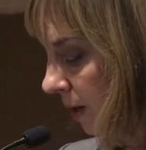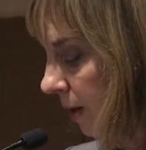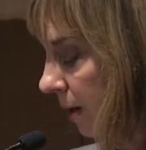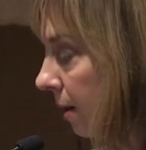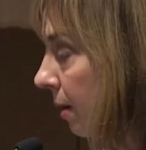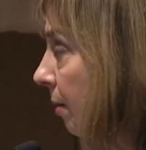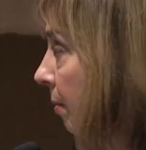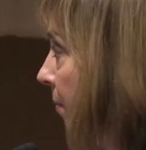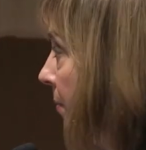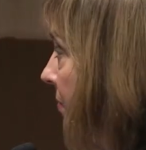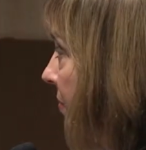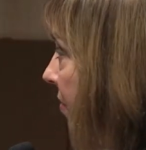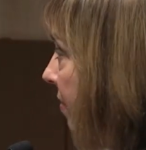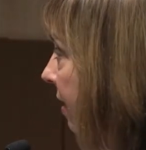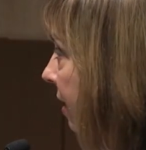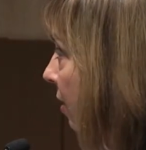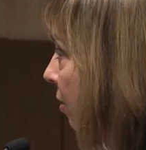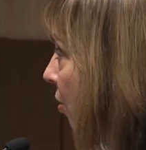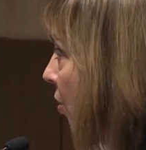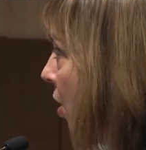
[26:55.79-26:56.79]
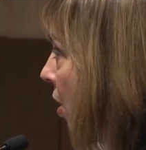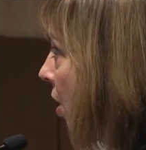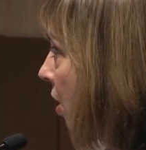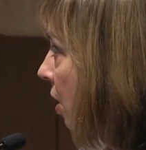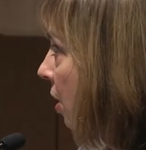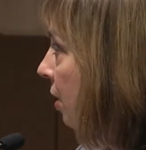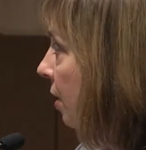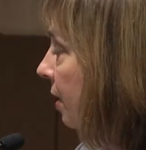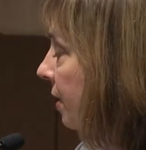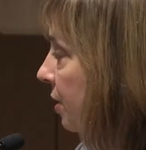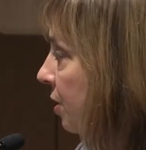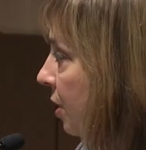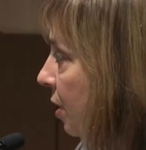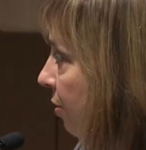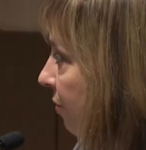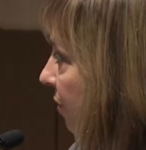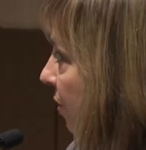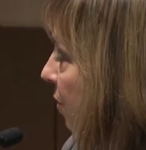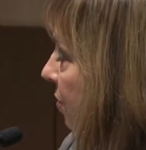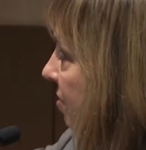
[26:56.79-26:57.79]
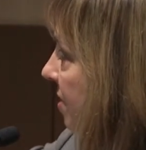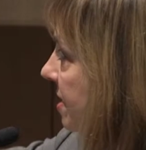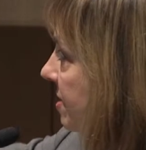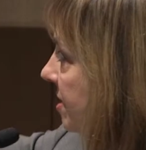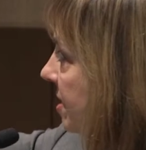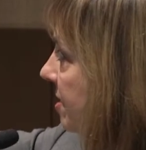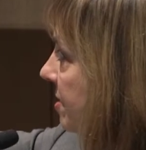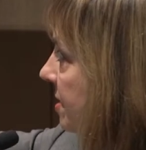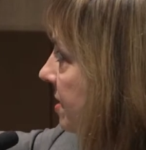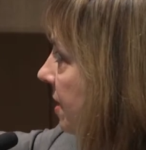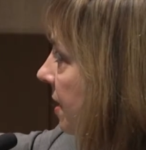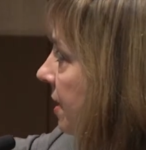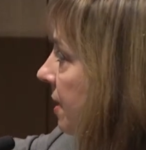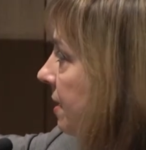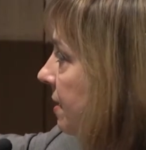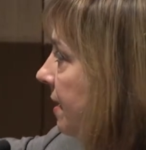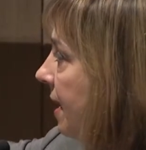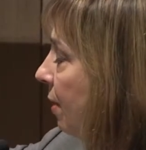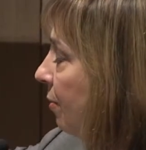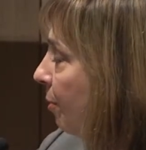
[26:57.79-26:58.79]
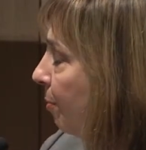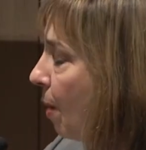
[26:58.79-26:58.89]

Um, there are, you know, if you, this is, now the